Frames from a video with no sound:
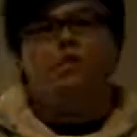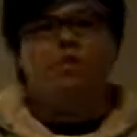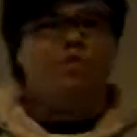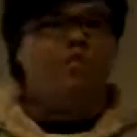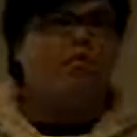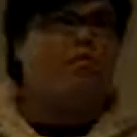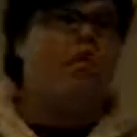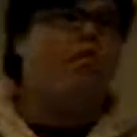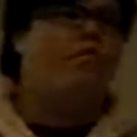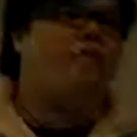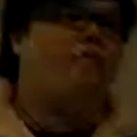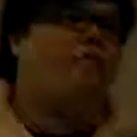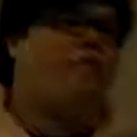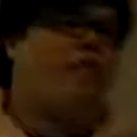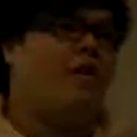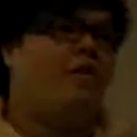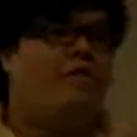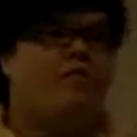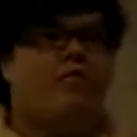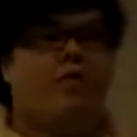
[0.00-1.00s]
Good afternoon,
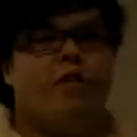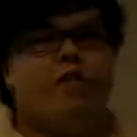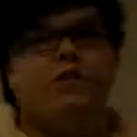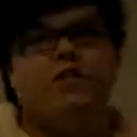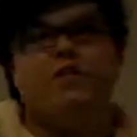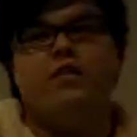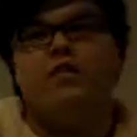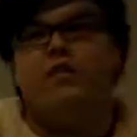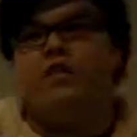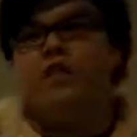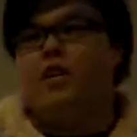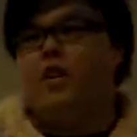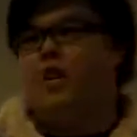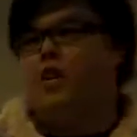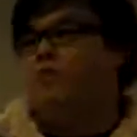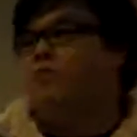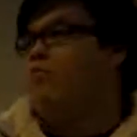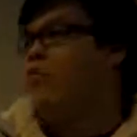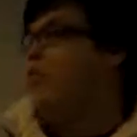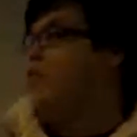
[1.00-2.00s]
everyone.
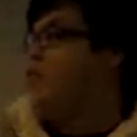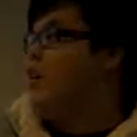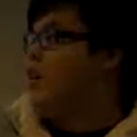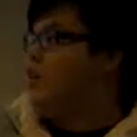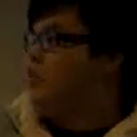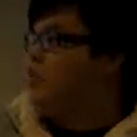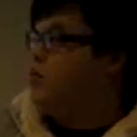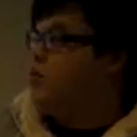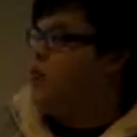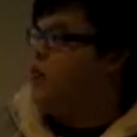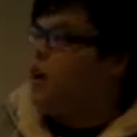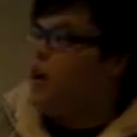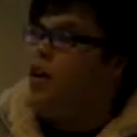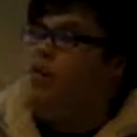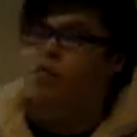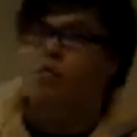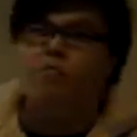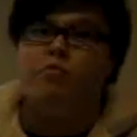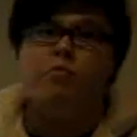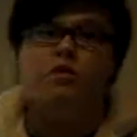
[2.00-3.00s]
Today I
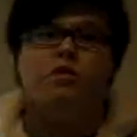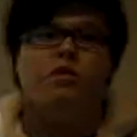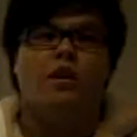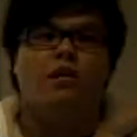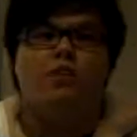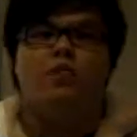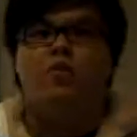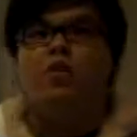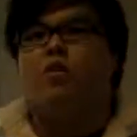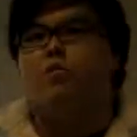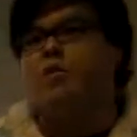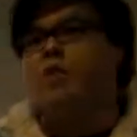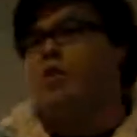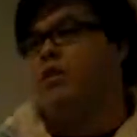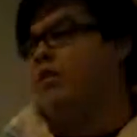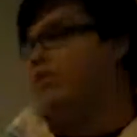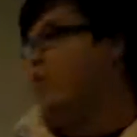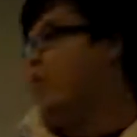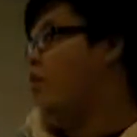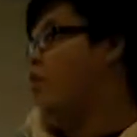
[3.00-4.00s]
will present the topic
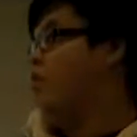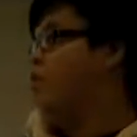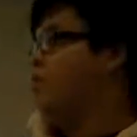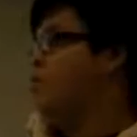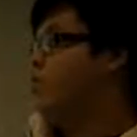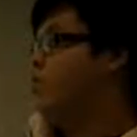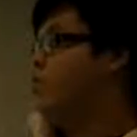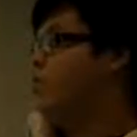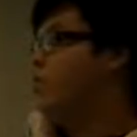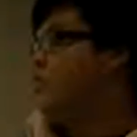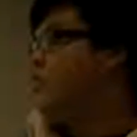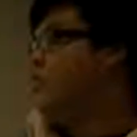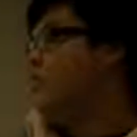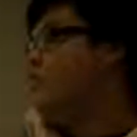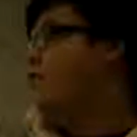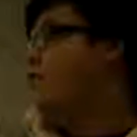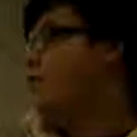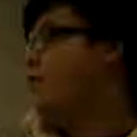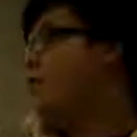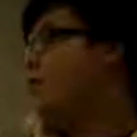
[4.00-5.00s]
of the
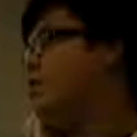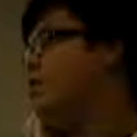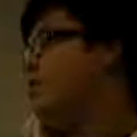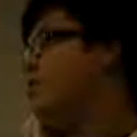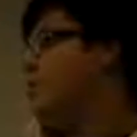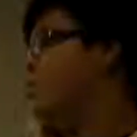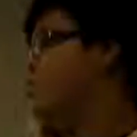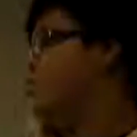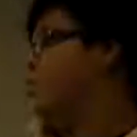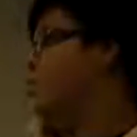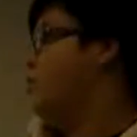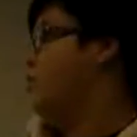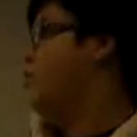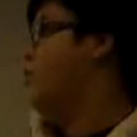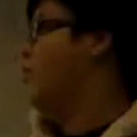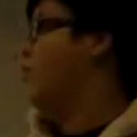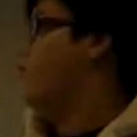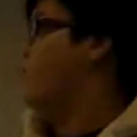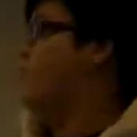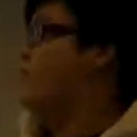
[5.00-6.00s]
significance between
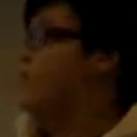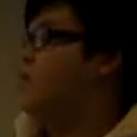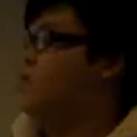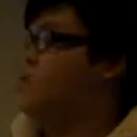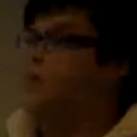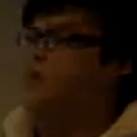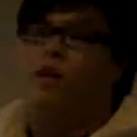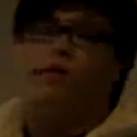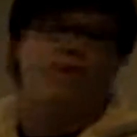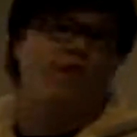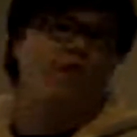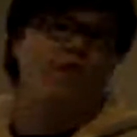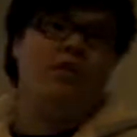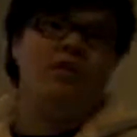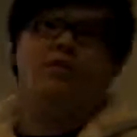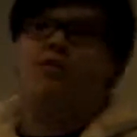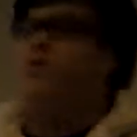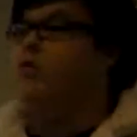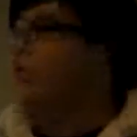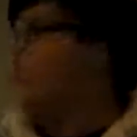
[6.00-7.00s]
the factors
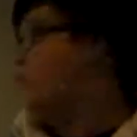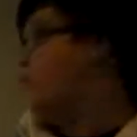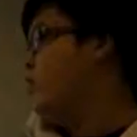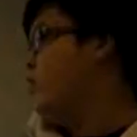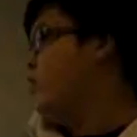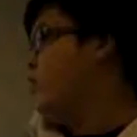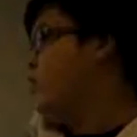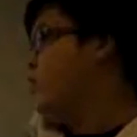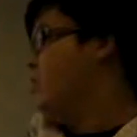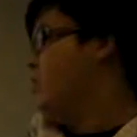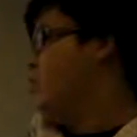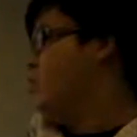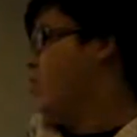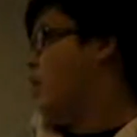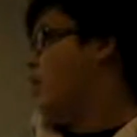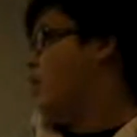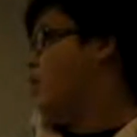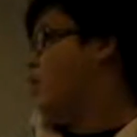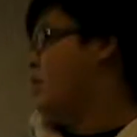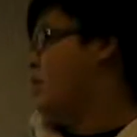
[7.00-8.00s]
affecting the
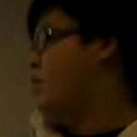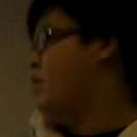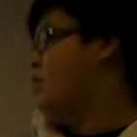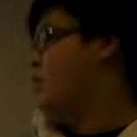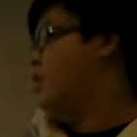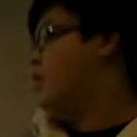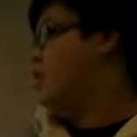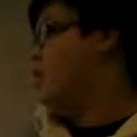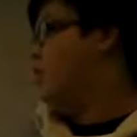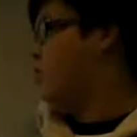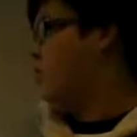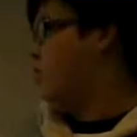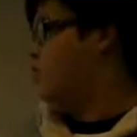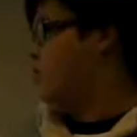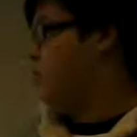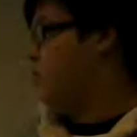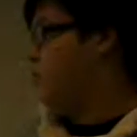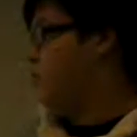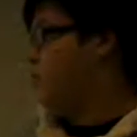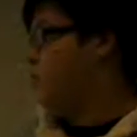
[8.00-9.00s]
habitat selection
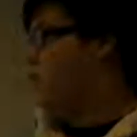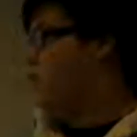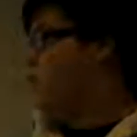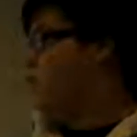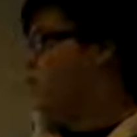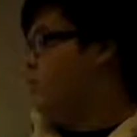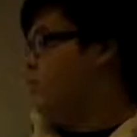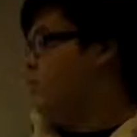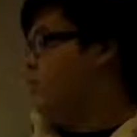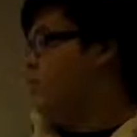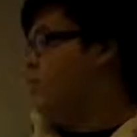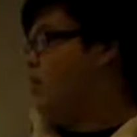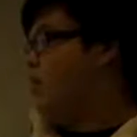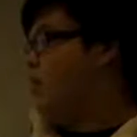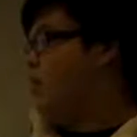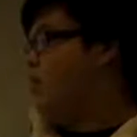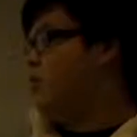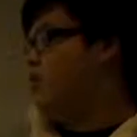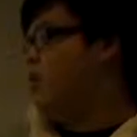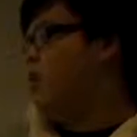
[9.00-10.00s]
by
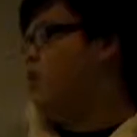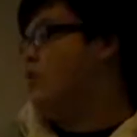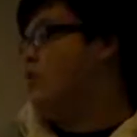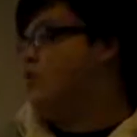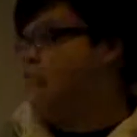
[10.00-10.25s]
the giant